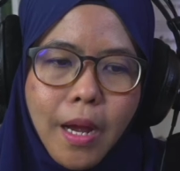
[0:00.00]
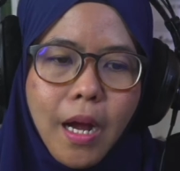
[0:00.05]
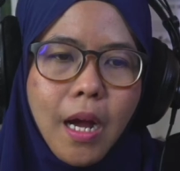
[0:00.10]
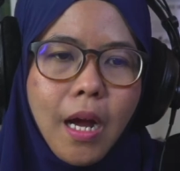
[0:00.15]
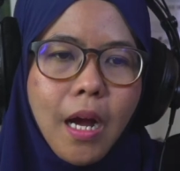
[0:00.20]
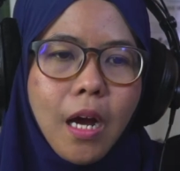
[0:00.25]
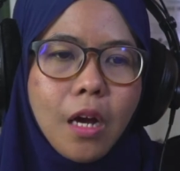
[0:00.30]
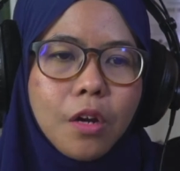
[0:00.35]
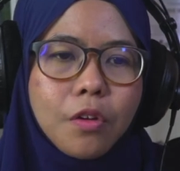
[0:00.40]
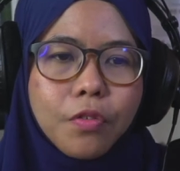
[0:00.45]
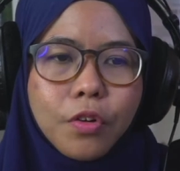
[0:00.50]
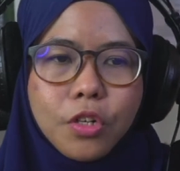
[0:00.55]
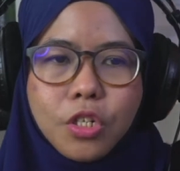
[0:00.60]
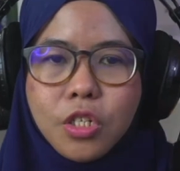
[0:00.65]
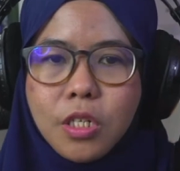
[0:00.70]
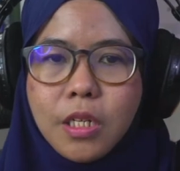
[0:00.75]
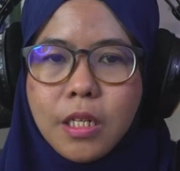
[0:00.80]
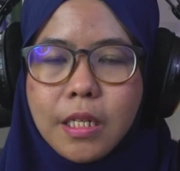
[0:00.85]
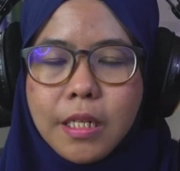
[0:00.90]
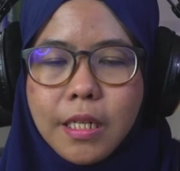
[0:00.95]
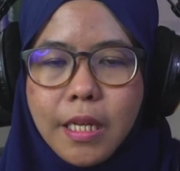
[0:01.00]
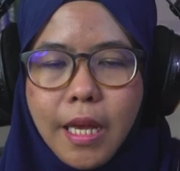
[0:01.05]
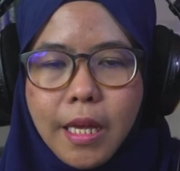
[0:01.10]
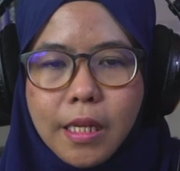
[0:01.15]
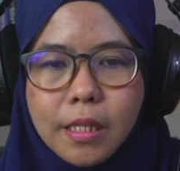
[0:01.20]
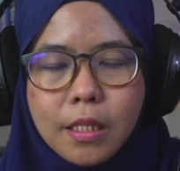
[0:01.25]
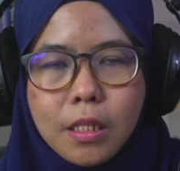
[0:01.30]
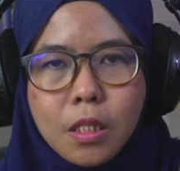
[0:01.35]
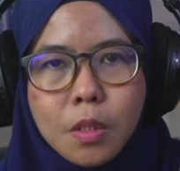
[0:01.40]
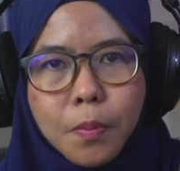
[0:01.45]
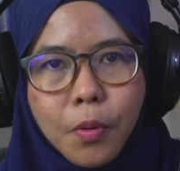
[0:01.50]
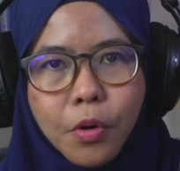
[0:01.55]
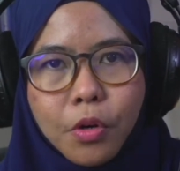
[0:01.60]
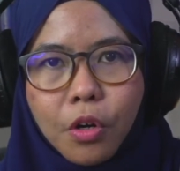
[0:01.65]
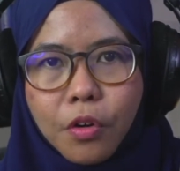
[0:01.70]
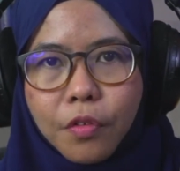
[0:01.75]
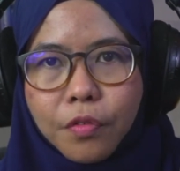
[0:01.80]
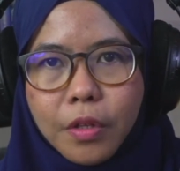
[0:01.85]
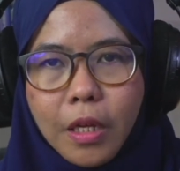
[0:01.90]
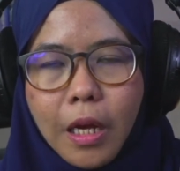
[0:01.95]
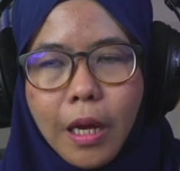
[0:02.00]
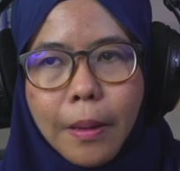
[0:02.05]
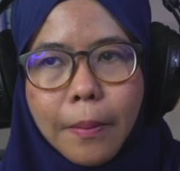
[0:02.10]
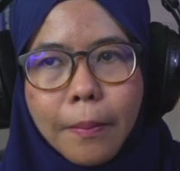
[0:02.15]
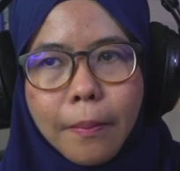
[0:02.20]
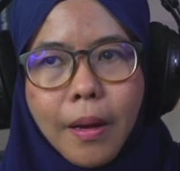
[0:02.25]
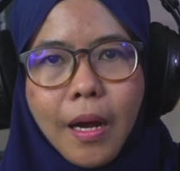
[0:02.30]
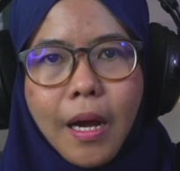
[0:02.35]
Unfortunately, at this point of time,